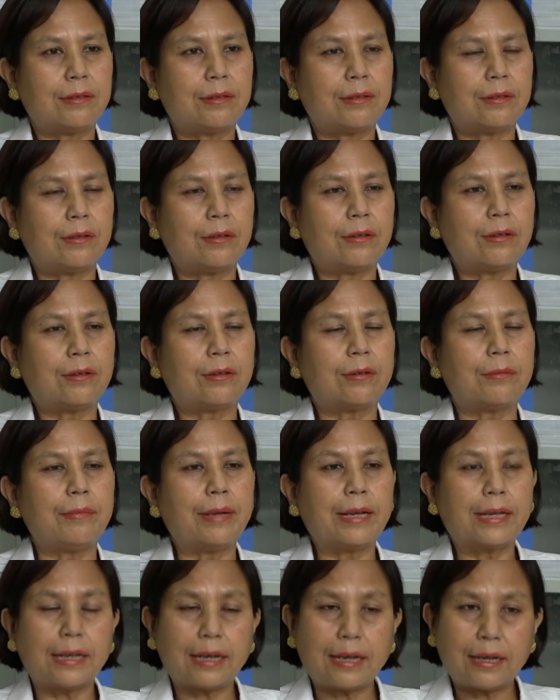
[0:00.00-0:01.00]
or
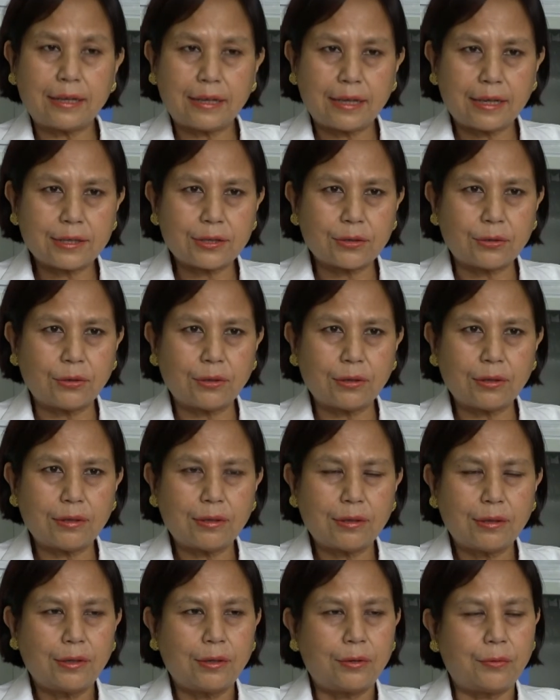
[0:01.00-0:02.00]
Meghalaya as a
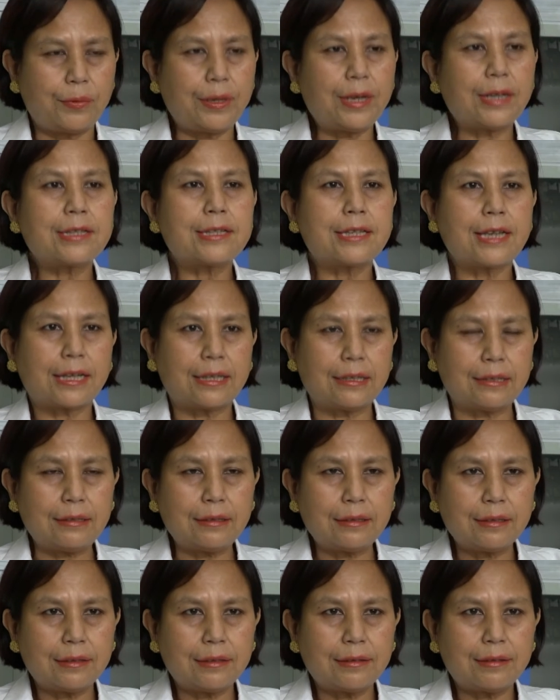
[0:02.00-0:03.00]
whole, we are
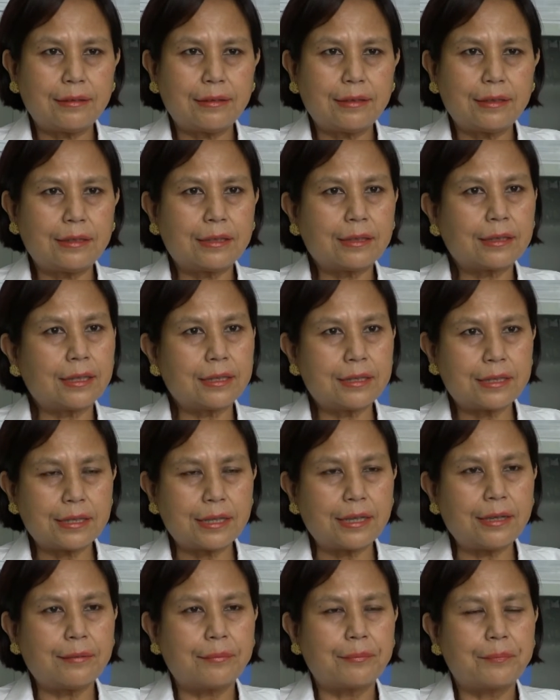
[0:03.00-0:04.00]
second in the
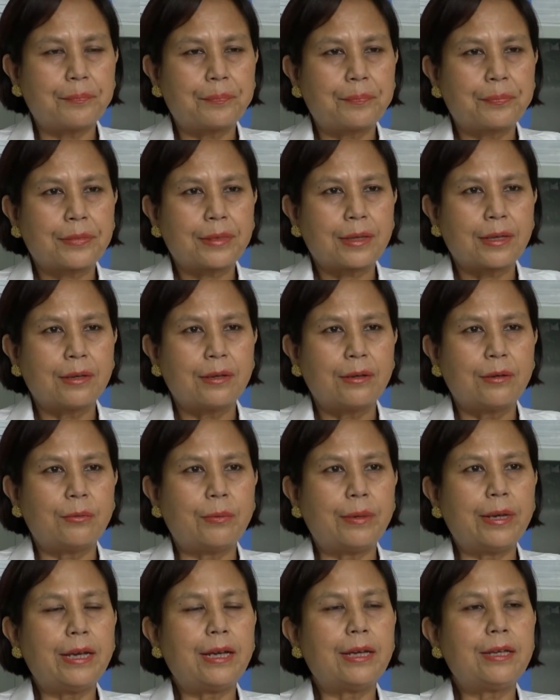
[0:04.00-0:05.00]
country,
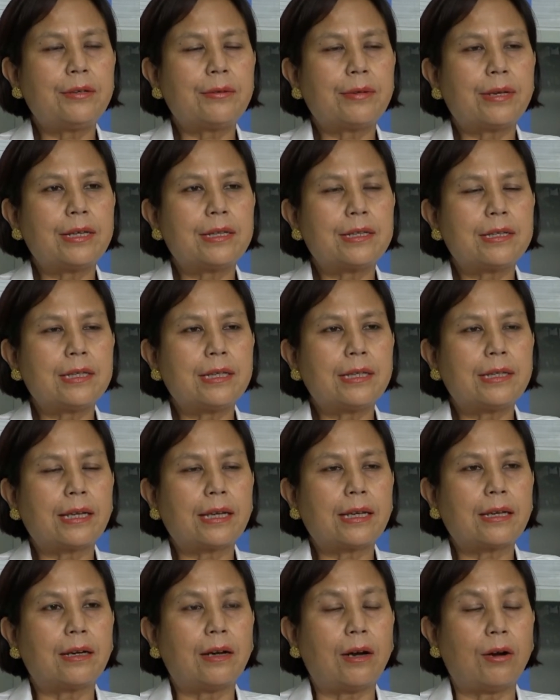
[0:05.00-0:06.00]
where you can say
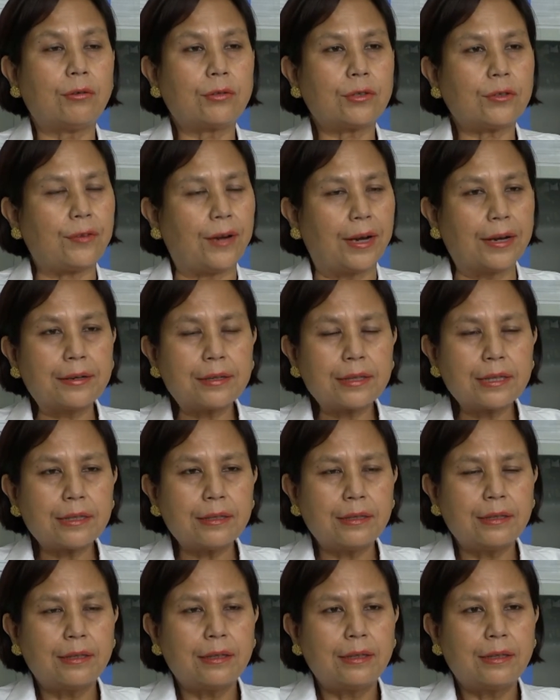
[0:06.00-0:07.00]
like out of
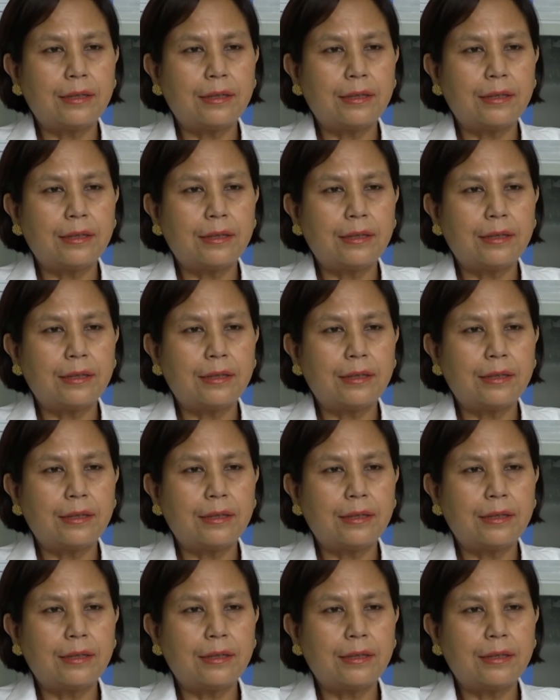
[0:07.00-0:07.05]
100,